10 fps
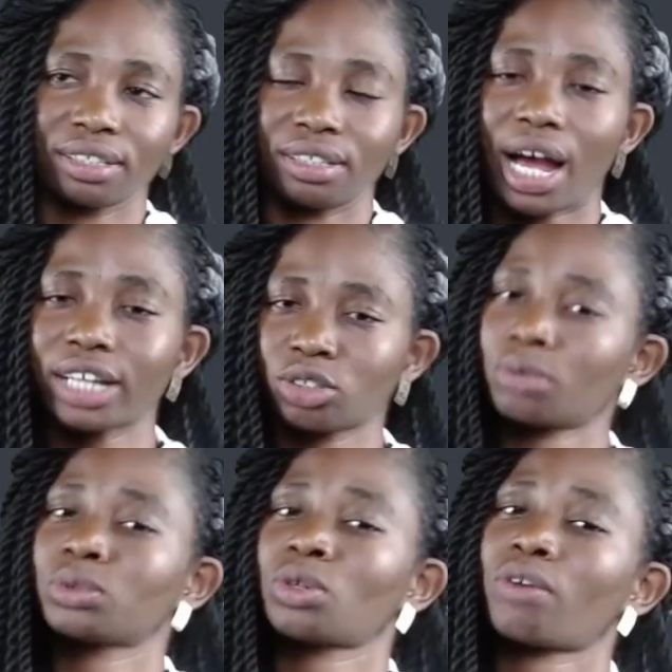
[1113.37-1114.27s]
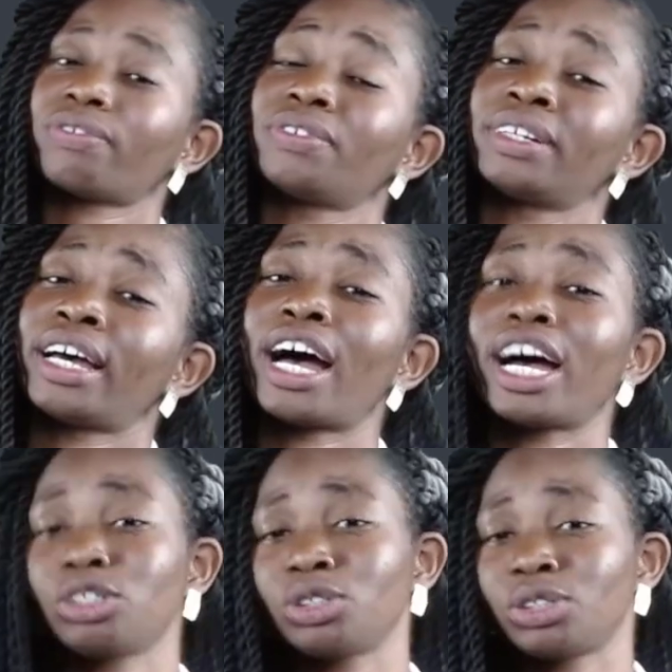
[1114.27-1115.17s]
atoms of
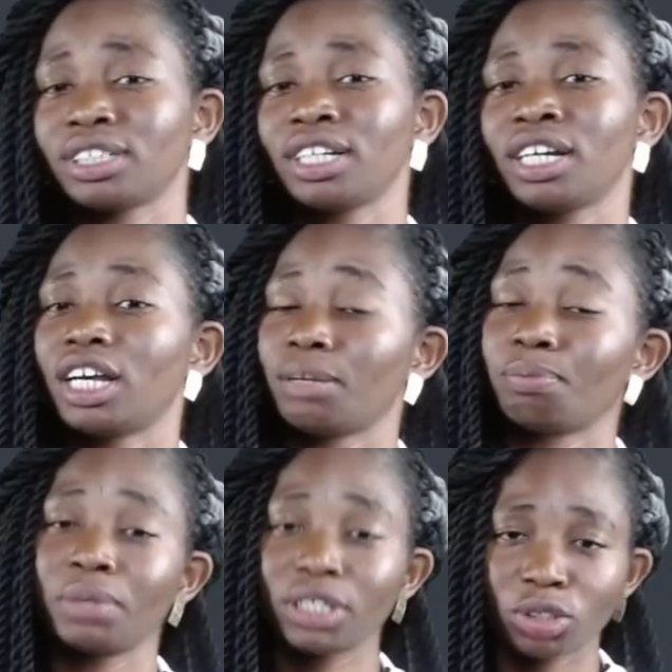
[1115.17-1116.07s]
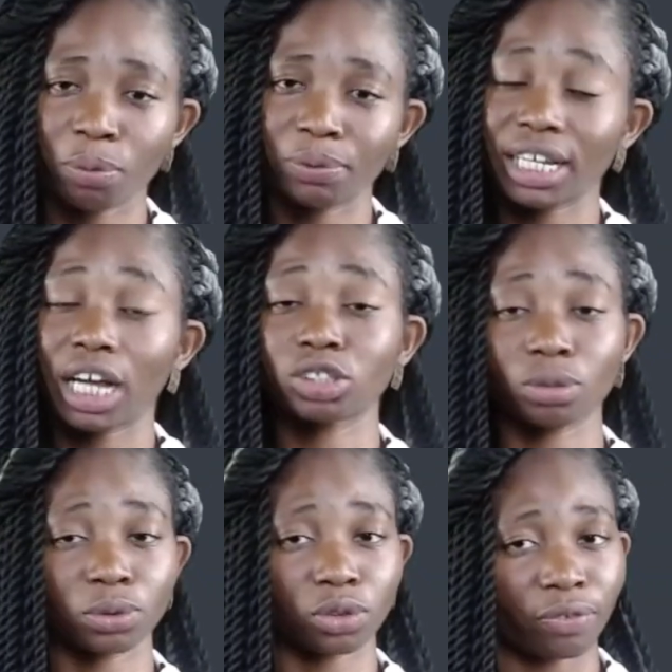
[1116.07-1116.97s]
hydrogen and mix up with atoms
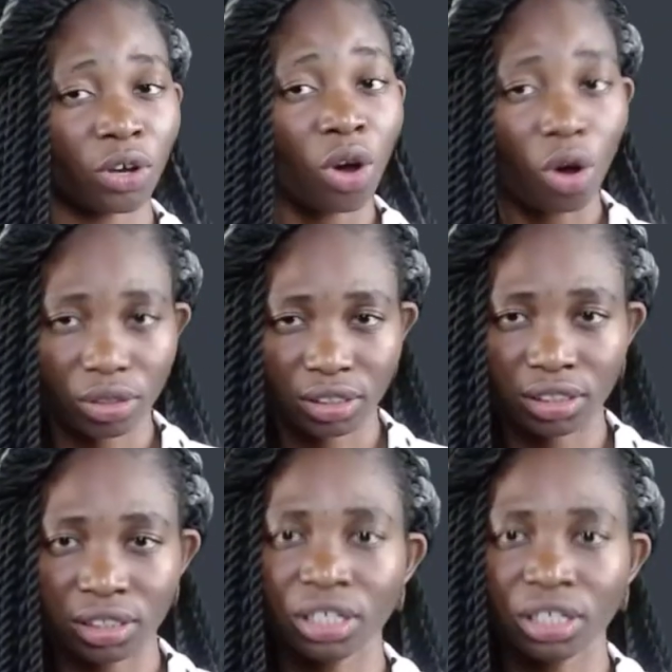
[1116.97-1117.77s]
of oxygen.